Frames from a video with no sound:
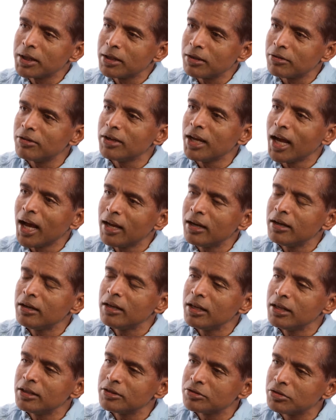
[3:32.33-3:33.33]
but the
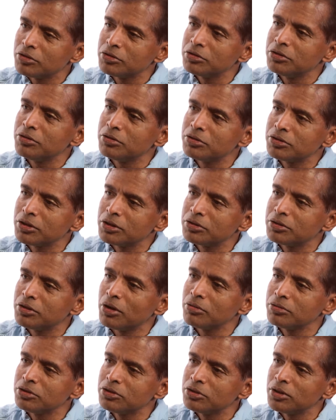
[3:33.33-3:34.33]
reality is those users
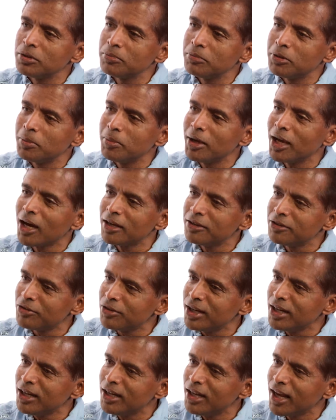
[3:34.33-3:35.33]
don't seem to be
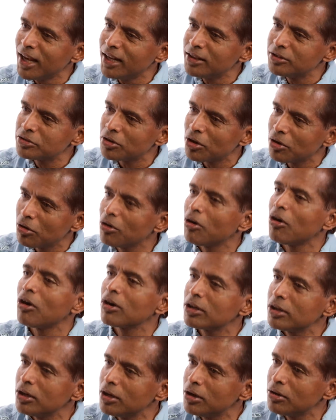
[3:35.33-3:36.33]
either intense or
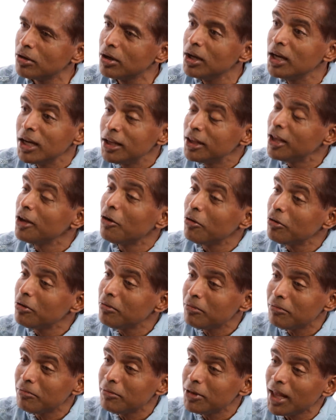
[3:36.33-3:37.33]
locked into. They don't.